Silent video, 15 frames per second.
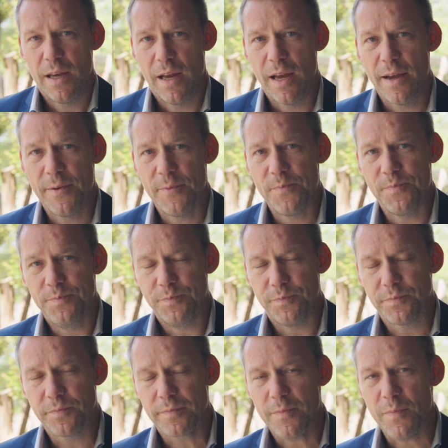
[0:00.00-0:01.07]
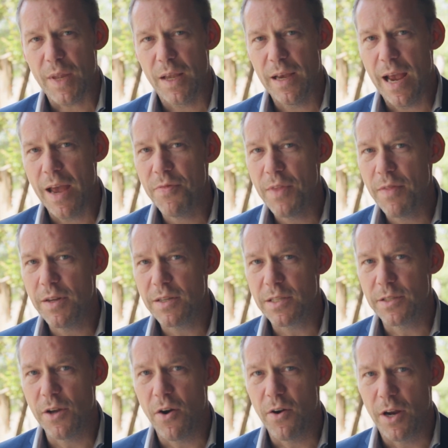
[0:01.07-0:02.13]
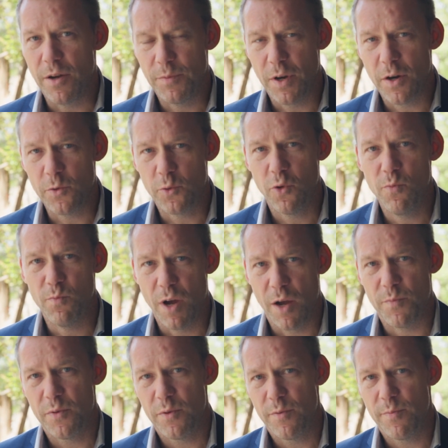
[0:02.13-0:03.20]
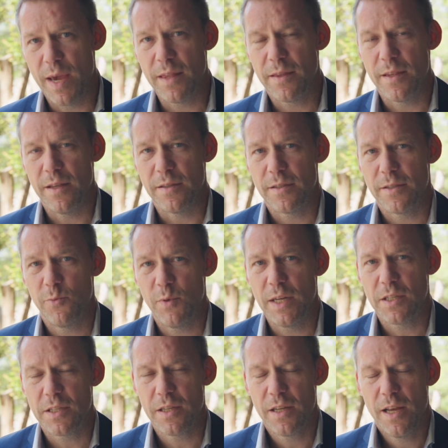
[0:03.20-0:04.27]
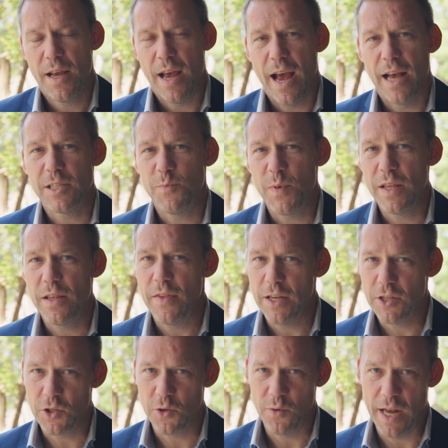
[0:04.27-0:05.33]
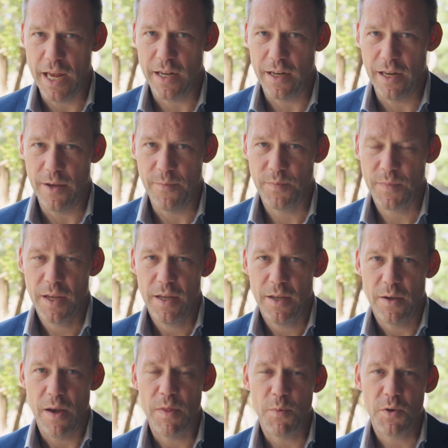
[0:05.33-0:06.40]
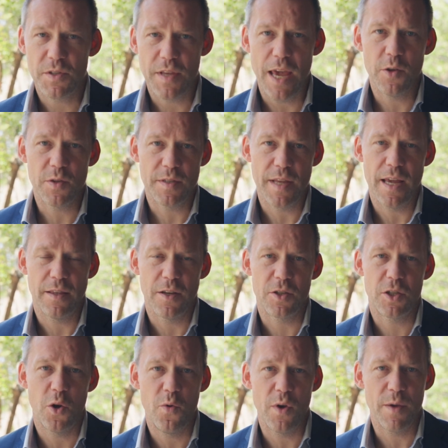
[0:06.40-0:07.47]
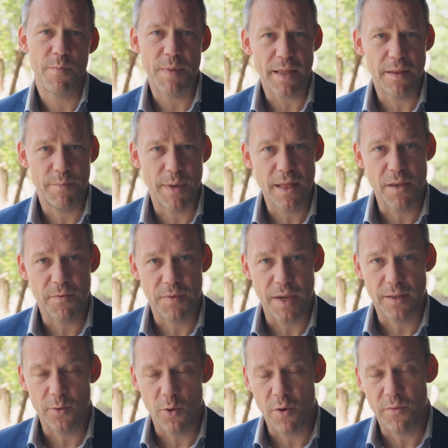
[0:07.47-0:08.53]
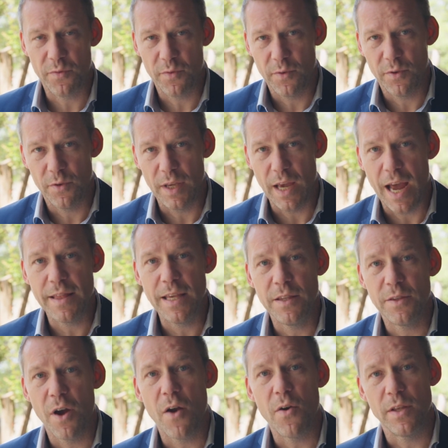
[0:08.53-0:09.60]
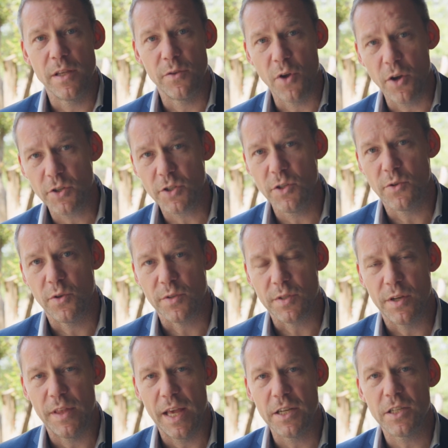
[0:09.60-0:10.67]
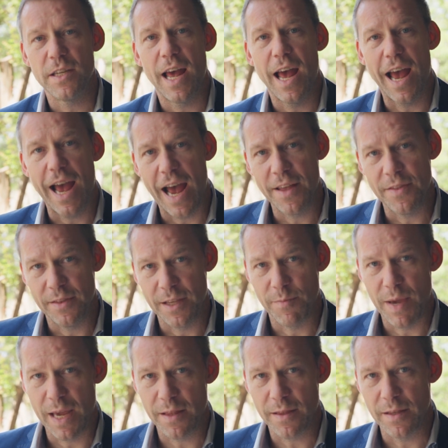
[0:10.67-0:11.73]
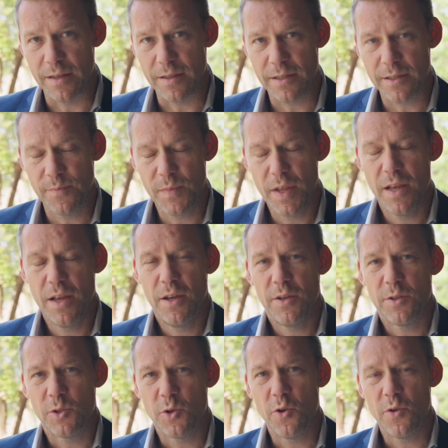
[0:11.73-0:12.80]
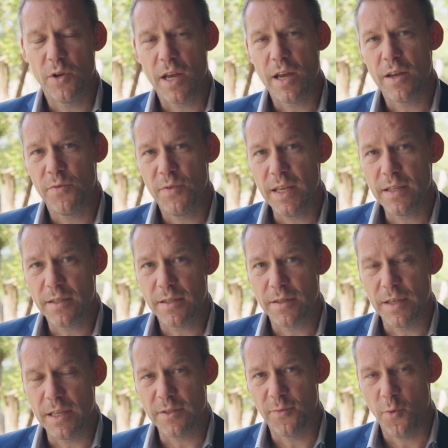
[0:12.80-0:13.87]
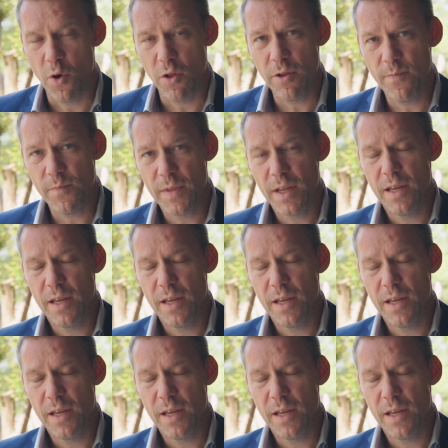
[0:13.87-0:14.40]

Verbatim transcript: Um, and then there's DARA, daratumumab maintenance, which has been an issue lately. You have the PERSEUS data showing benefit of adding DAR in induction, consolidation, and in maintenance. So uh, this, this fall,